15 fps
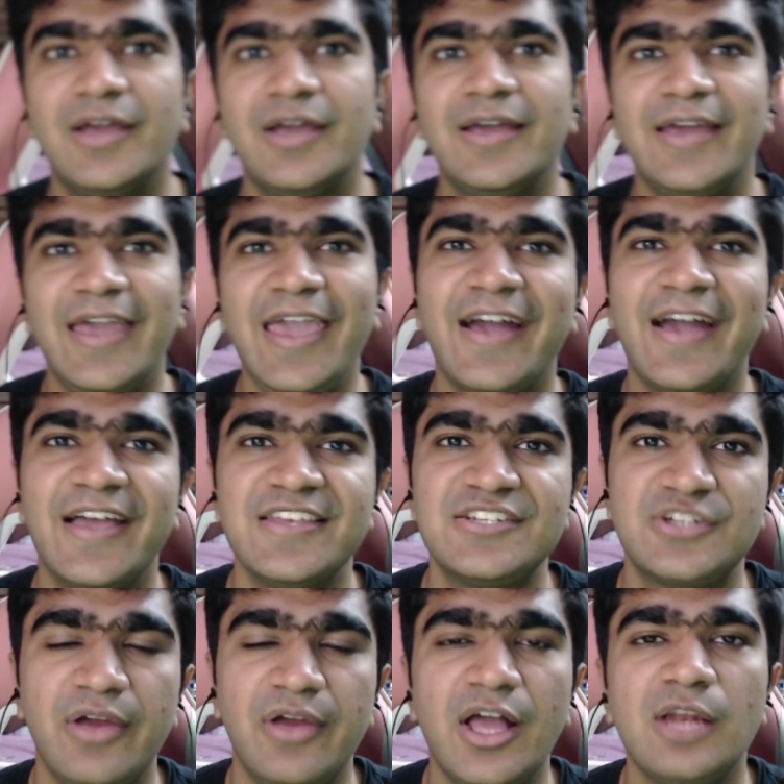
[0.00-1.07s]
Hey guys,
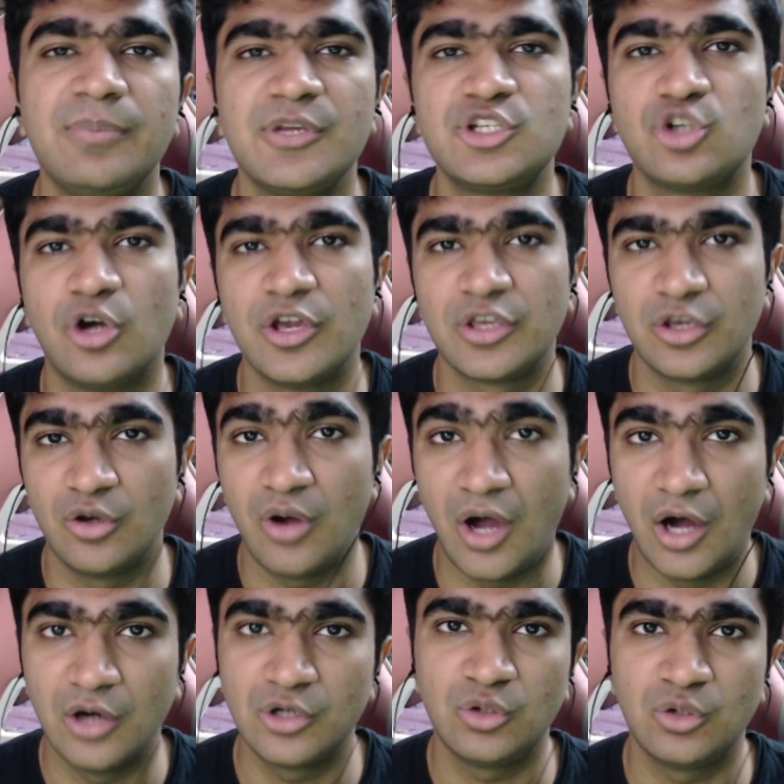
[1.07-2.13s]
today I'll be showing you
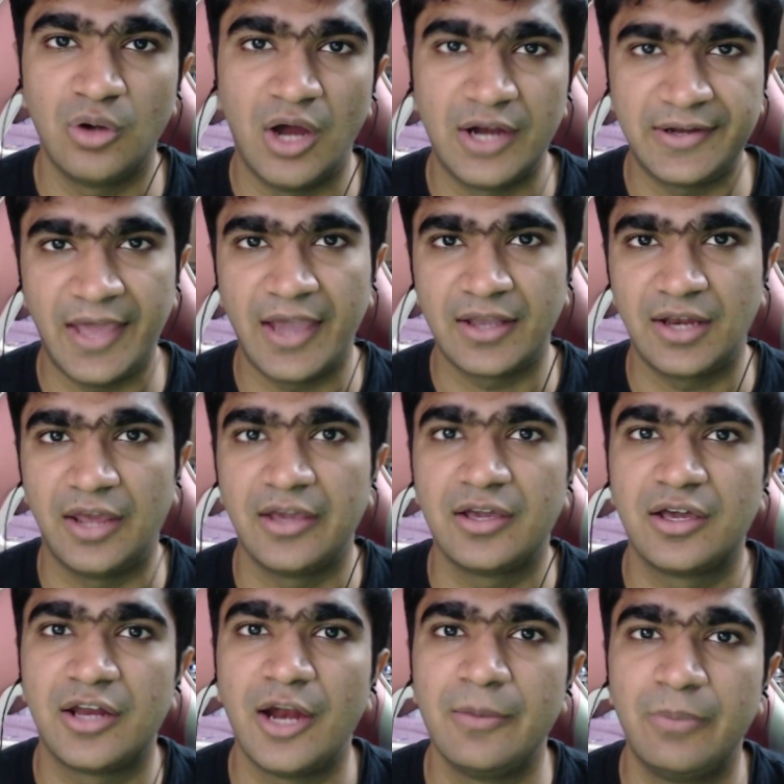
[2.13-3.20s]
how to attack like
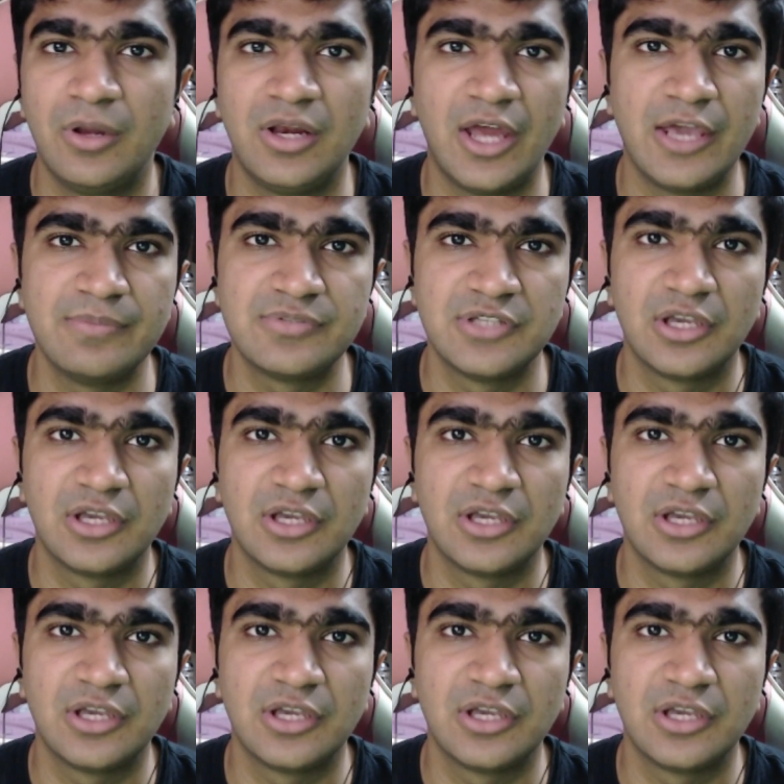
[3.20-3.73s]
Redbull Leipzig